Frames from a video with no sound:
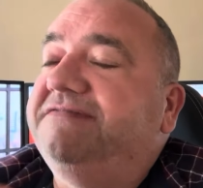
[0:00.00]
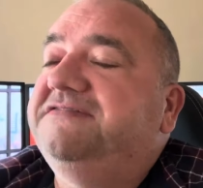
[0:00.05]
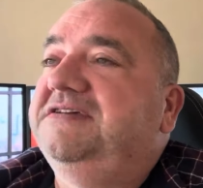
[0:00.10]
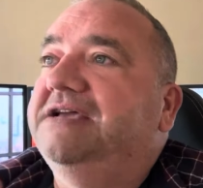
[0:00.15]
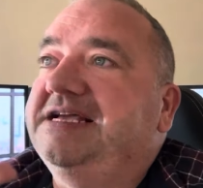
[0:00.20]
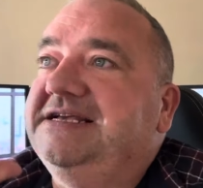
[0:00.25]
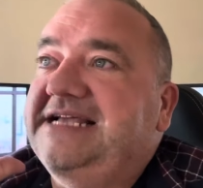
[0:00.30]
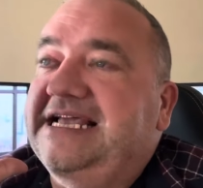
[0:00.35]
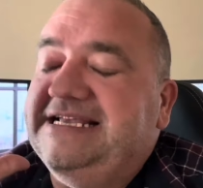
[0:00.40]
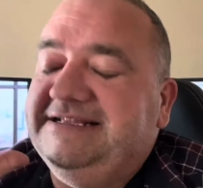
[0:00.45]
to,
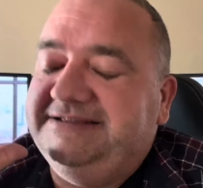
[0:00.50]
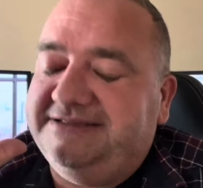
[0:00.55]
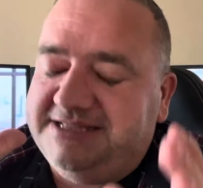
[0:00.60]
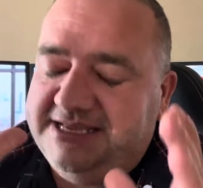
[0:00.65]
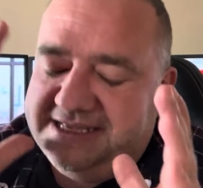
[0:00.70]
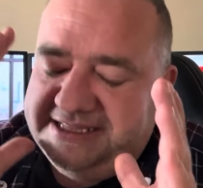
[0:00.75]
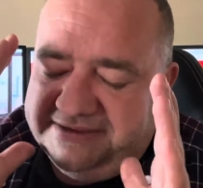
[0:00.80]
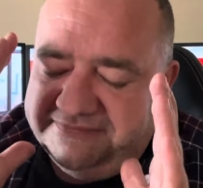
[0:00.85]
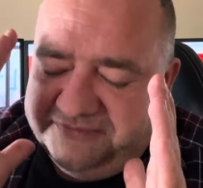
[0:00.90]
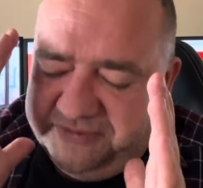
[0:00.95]
it,
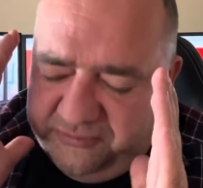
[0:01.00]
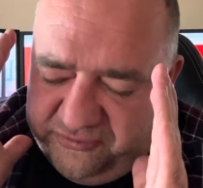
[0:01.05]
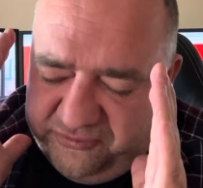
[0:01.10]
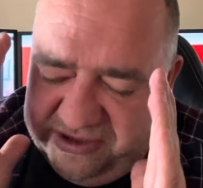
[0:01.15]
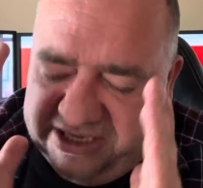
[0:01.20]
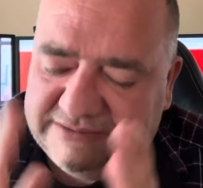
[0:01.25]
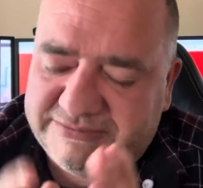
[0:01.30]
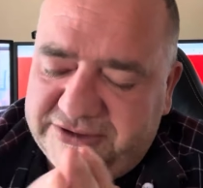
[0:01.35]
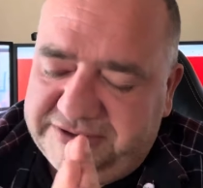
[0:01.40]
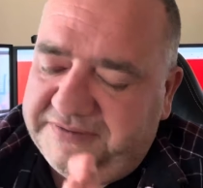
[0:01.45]
it, the, the,
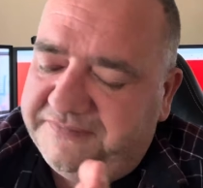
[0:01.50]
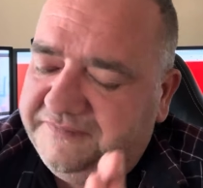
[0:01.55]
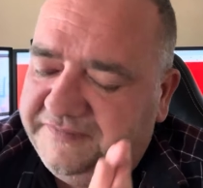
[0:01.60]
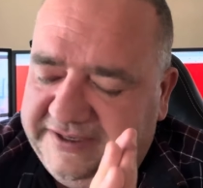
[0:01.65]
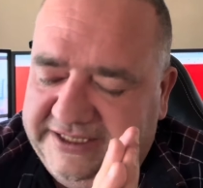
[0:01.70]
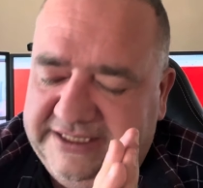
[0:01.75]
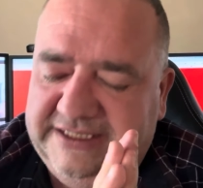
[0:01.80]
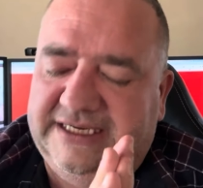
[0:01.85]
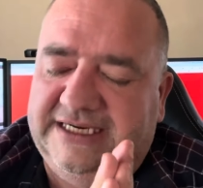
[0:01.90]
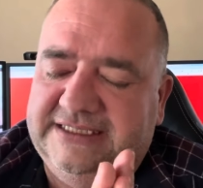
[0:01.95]
Real Madrid
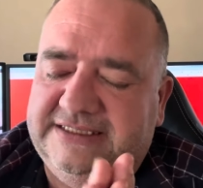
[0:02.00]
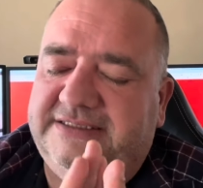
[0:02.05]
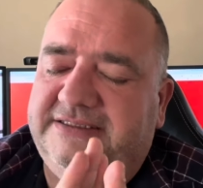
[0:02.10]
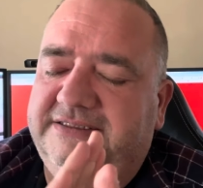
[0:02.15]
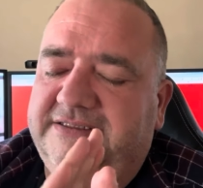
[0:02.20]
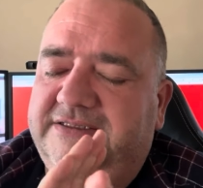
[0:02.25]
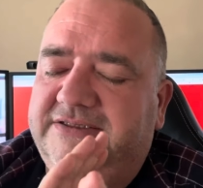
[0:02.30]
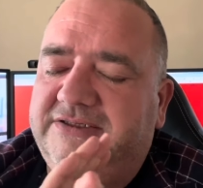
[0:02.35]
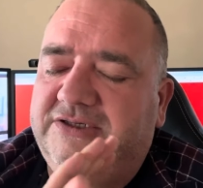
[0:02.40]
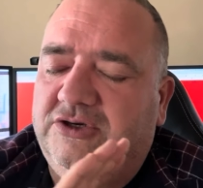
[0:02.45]
thing has
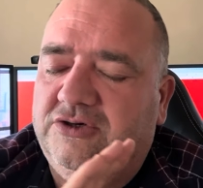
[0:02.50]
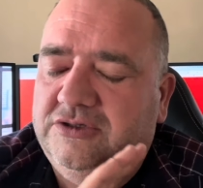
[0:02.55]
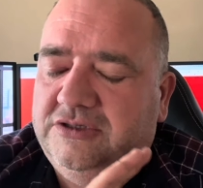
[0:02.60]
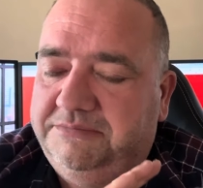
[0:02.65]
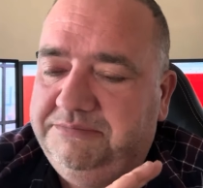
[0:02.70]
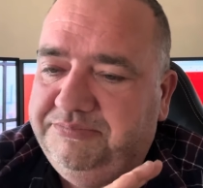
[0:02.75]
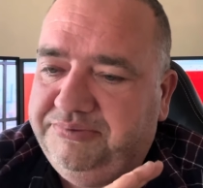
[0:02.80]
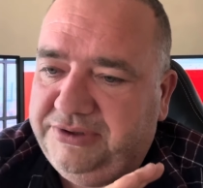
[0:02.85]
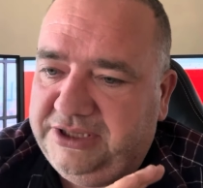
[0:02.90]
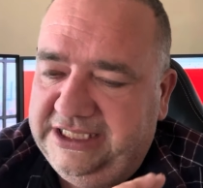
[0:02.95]
to go
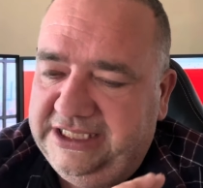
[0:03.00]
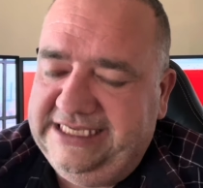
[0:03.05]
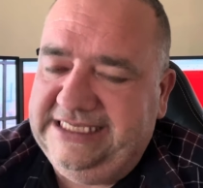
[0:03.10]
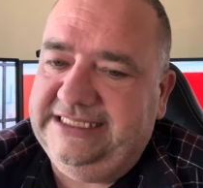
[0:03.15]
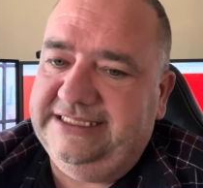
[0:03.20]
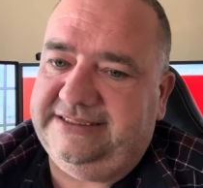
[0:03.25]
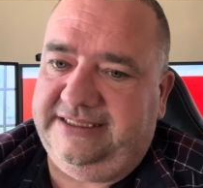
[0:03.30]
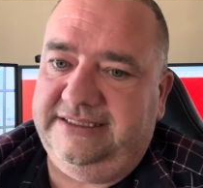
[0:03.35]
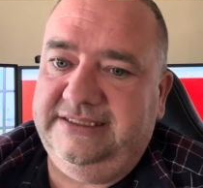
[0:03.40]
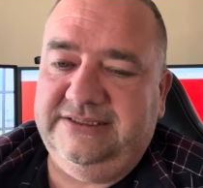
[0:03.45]
completely
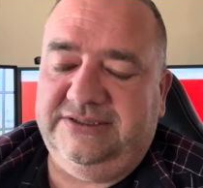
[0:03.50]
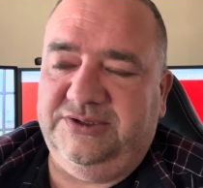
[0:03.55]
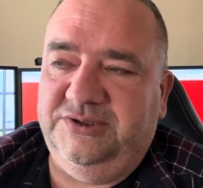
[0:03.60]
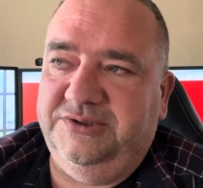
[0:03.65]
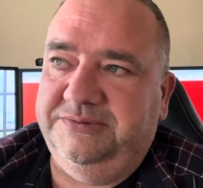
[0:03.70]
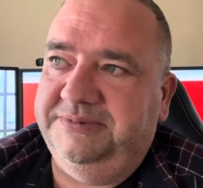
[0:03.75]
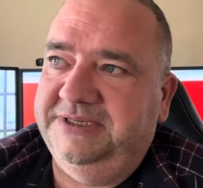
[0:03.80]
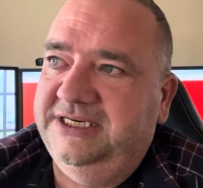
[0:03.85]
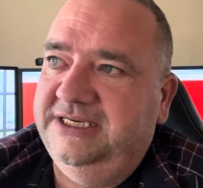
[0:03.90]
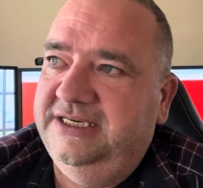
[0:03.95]
tits up.